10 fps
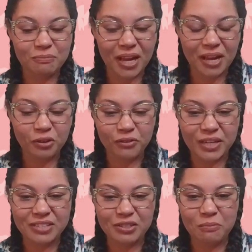my other
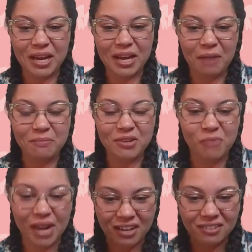friends who may not be
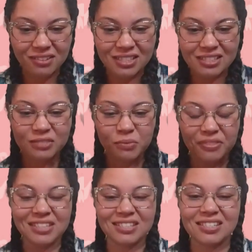aware. This is
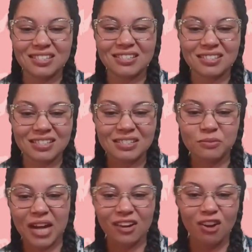what this is. This is
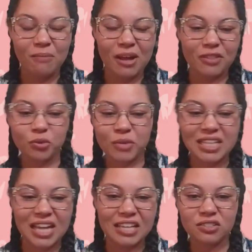what I call my
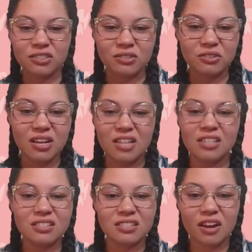3-day do.
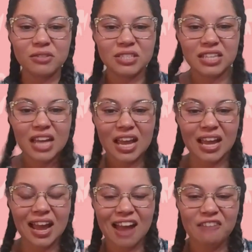So today
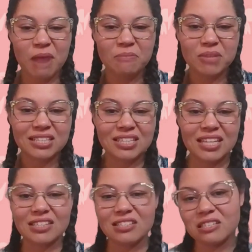I have my
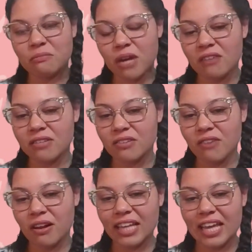pigtails. Tomorrow
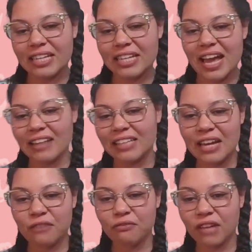I'll let it down,
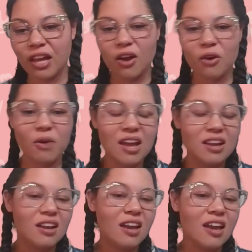let it flow.
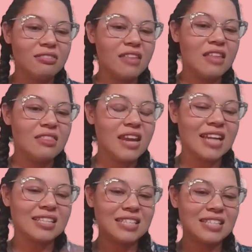And then the
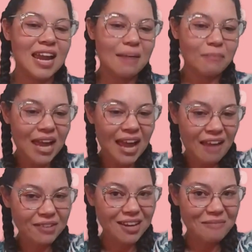next day I might
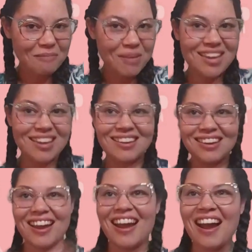have it up in